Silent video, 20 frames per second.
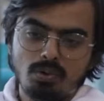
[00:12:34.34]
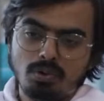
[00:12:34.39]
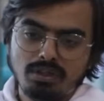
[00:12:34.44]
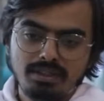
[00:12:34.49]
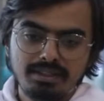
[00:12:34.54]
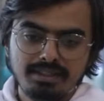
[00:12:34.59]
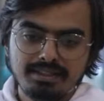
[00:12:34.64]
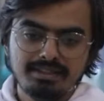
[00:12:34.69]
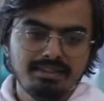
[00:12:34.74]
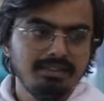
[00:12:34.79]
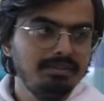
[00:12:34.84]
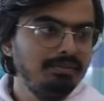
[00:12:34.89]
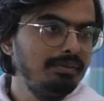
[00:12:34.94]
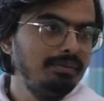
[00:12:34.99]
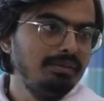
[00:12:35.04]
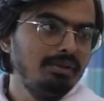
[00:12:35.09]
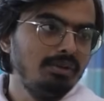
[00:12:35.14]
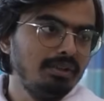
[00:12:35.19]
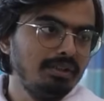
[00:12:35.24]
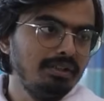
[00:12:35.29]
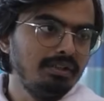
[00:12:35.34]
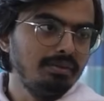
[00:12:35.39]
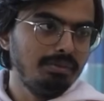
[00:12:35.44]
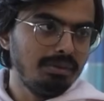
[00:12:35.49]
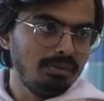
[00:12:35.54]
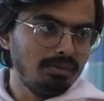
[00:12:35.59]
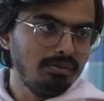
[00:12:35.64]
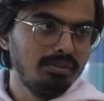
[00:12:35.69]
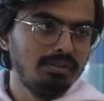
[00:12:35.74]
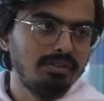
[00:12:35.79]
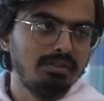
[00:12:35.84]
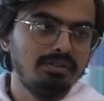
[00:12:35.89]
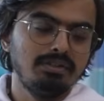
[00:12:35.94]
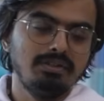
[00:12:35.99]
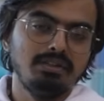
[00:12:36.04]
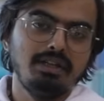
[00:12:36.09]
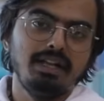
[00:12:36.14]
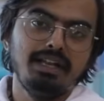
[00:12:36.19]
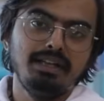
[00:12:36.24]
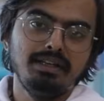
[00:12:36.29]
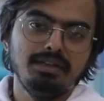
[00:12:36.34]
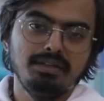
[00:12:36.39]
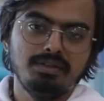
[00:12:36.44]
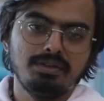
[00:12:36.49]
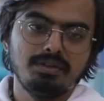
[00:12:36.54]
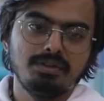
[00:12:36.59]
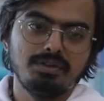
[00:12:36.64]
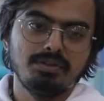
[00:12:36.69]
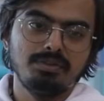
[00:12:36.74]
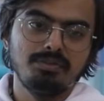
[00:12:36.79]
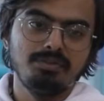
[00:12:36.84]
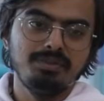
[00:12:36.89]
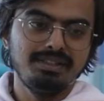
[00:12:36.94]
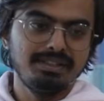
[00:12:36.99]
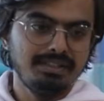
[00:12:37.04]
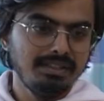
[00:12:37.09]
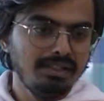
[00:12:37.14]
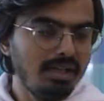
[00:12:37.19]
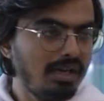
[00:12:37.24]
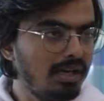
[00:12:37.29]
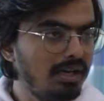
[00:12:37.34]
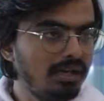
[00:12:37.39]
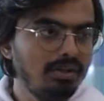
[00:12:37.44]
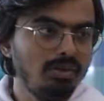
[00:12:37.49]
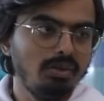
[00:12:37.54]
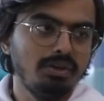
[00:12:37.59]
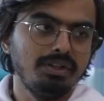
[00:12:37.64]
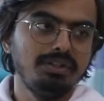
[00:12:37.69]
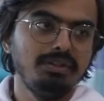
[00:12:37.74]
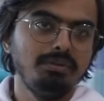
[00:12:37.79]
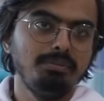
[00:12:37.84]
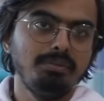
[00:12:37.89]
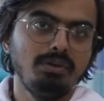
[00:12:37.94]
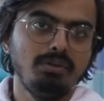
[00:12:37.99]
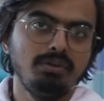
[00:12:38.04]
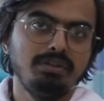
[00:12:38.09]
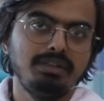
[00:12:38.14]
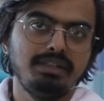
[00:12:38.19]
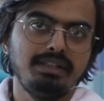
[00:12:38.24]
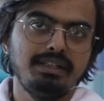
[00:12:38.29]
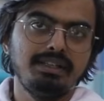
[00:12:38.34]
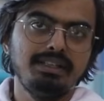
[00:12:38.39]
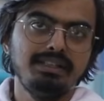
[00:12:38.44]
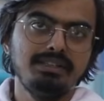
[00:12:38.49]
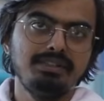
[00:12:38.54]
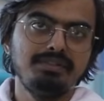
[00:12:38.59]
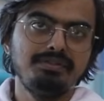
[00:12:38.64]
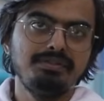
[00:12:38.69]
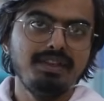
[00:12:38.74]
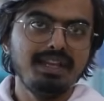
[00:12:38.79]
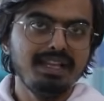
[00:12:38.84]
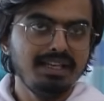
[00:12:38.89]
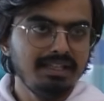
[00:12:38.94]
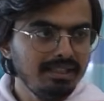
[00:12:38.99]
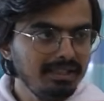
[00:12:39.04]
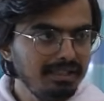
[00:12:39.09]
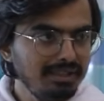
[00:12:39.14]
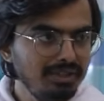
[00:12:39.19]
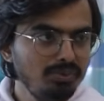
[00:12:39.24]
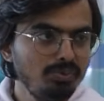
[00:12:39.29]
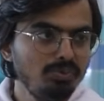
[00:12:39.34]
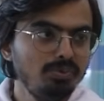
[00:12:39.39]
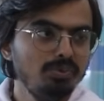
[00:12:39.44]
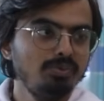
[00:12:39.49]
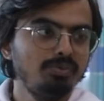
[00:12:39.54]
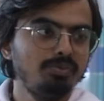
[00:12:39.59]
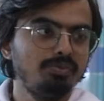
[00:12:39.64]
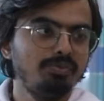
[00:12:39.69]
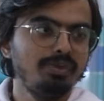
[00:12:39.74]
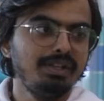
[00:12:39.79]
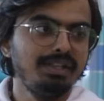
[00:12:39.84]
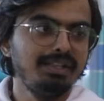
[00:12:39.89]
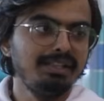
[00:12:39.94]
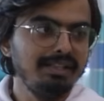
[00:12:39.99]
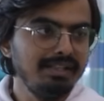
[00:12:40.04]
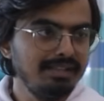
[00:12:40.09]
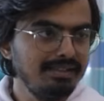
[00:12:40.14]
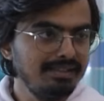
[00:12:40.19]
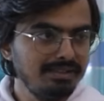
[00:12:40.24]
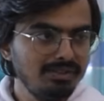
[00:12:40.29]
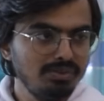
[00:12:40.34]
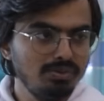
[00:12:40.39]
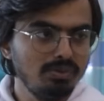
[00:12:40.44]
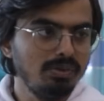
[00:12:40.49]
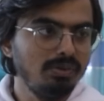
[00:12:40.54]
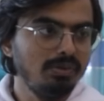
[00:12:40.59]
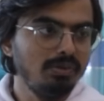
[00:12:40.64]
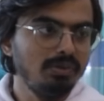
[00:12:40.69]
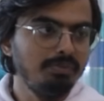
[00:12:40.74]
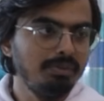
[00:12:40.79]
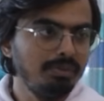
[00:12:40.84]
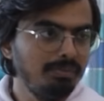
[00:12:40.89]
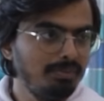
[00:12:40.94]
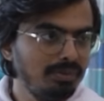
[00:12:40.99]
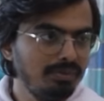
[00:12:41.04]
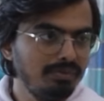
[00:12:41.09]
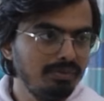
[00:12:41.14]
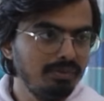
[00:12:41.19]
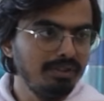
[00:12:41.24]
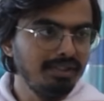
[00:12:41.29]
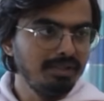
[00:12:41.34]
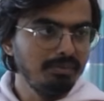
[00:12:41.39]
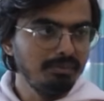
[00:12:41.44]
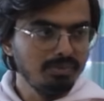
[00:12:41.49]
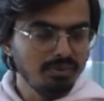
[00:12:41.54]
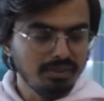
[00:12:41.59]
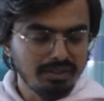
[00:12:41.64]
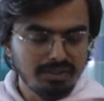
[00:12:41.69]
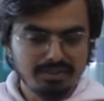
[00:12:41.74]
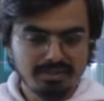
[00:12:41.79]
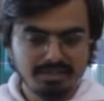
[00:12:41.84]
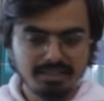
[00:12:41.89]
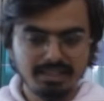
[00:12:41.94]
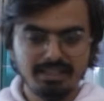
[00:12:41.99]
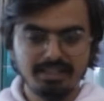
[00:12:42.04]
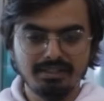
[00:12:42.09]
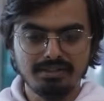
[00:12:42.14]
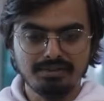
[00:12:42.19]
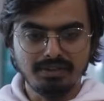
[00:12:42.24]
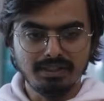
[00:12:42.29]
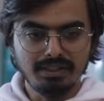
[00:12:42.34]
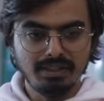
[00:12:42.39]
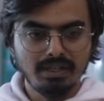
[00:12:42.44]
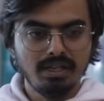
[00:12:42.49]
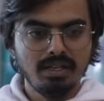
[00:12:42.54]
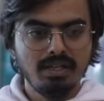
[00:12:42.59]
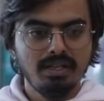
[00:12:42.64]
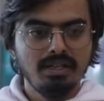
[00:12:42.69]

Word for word: All this that we were talking about and we still are talking about is fairly new, very nascent to a lot of people for them to understand as well.